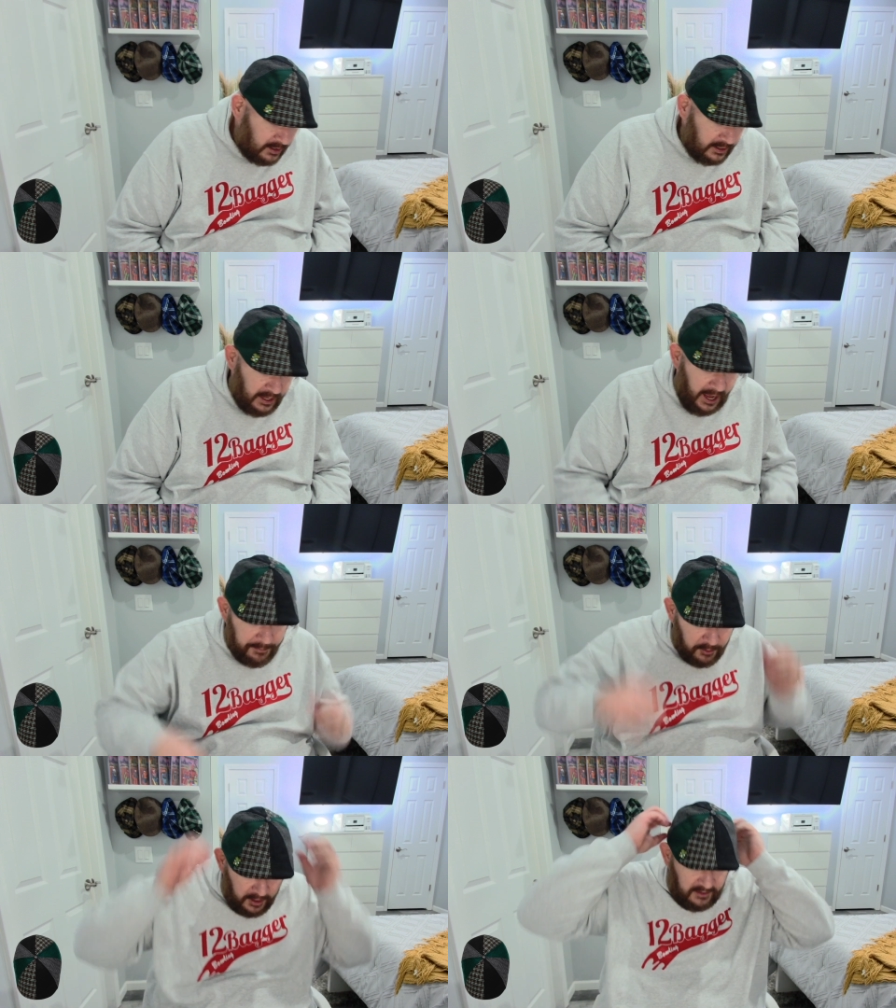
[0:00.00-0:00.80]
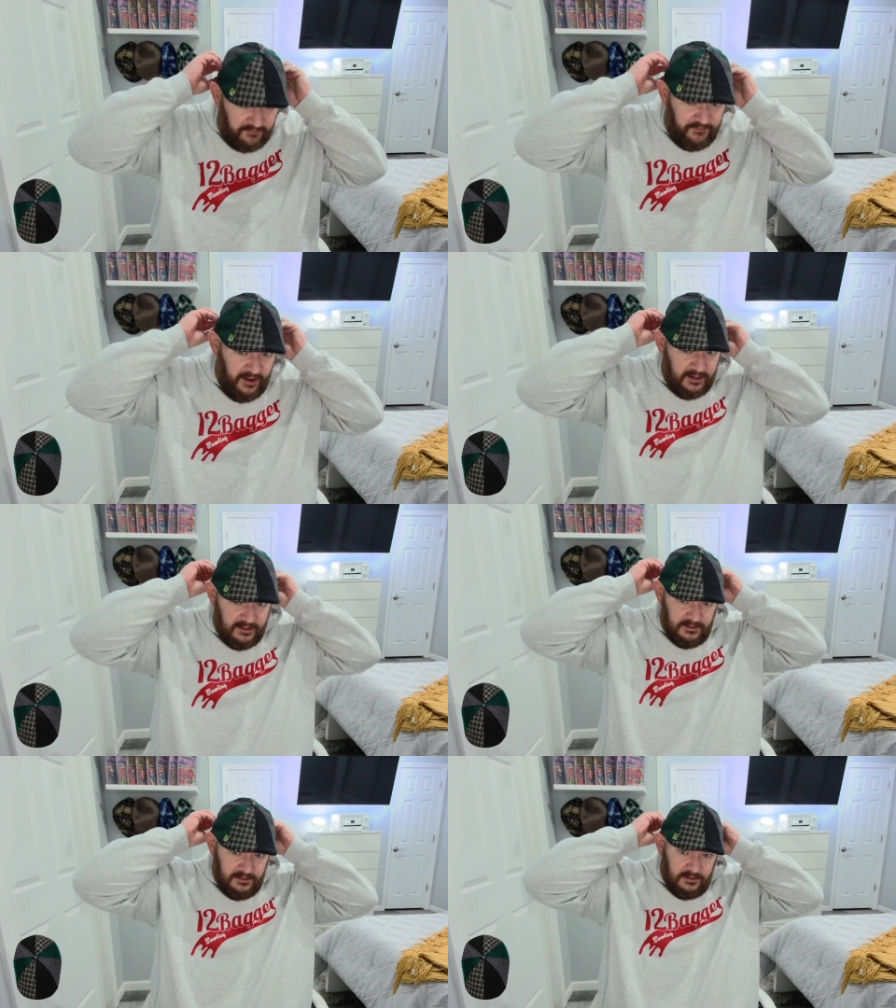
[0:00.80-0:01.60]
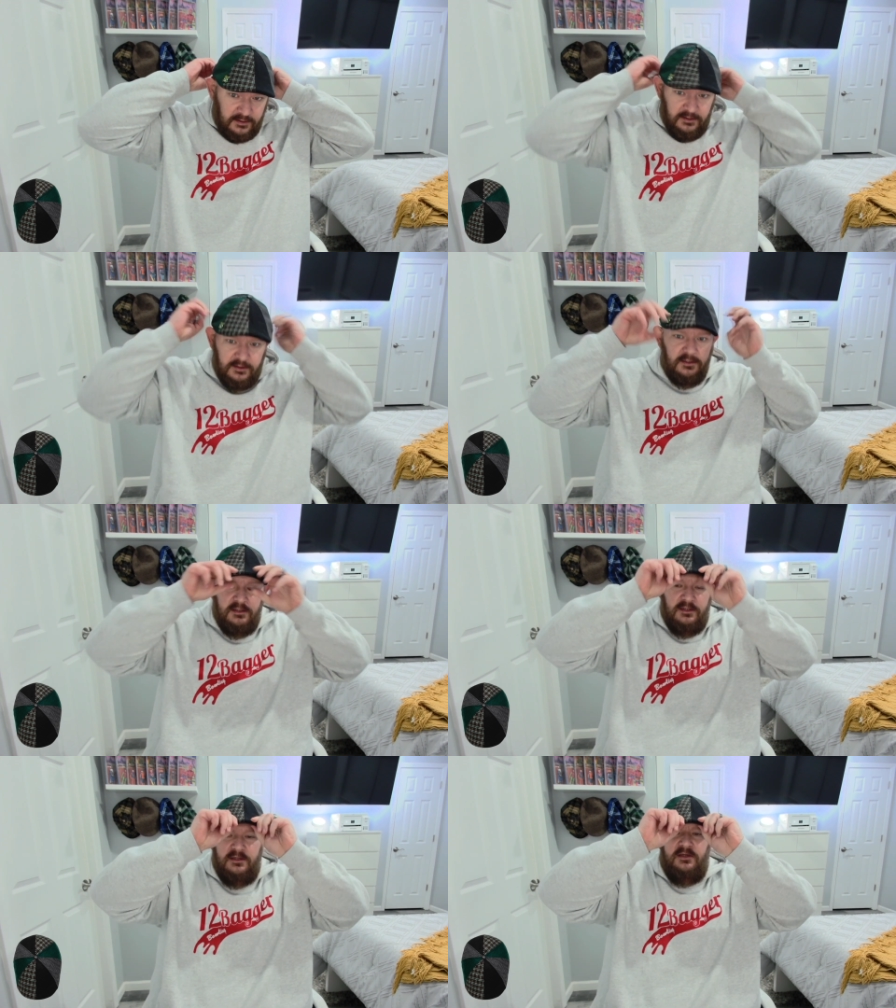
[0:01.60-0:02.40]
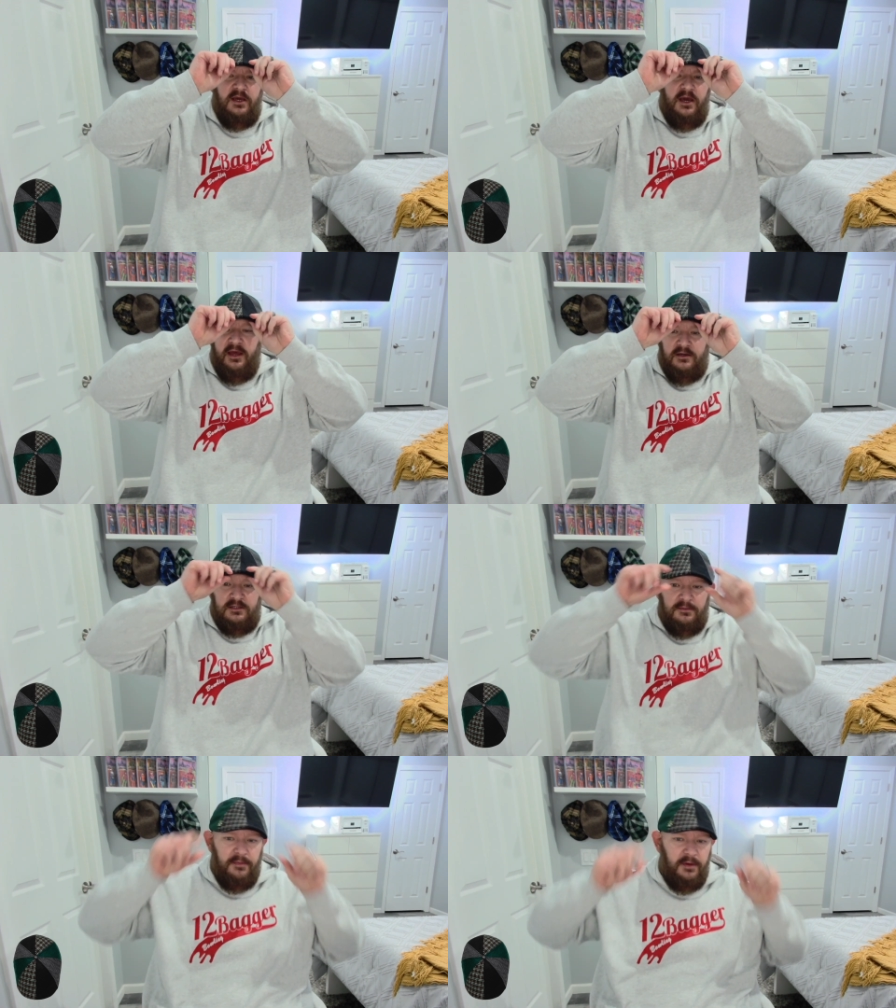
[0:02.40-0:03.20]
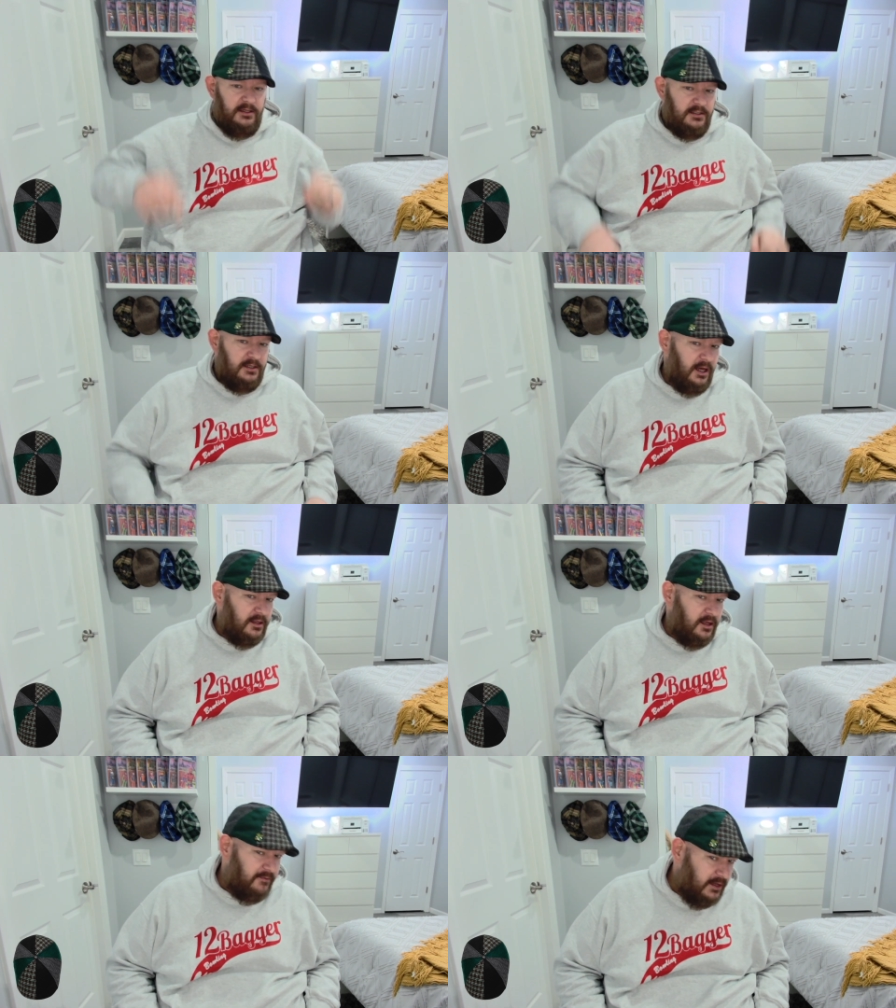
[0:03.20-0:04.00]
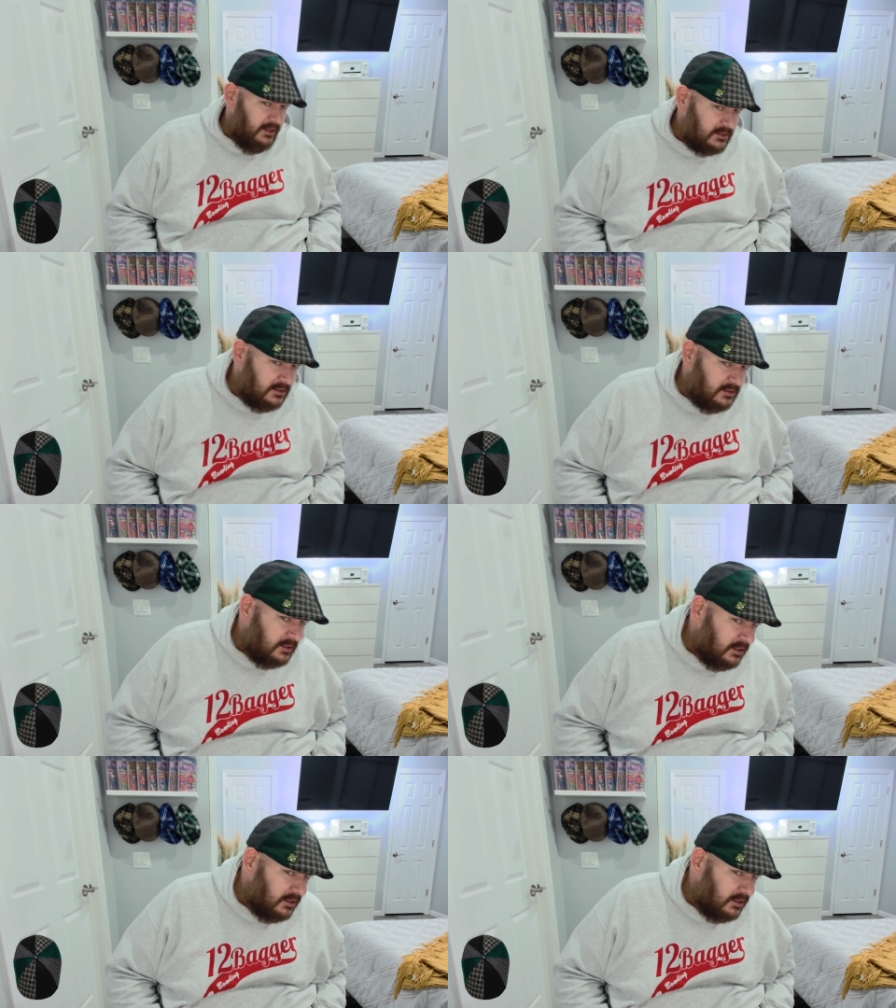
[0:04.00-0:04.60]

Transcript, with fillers: looking cap, great fit. Yeah, that looks amazing. I love this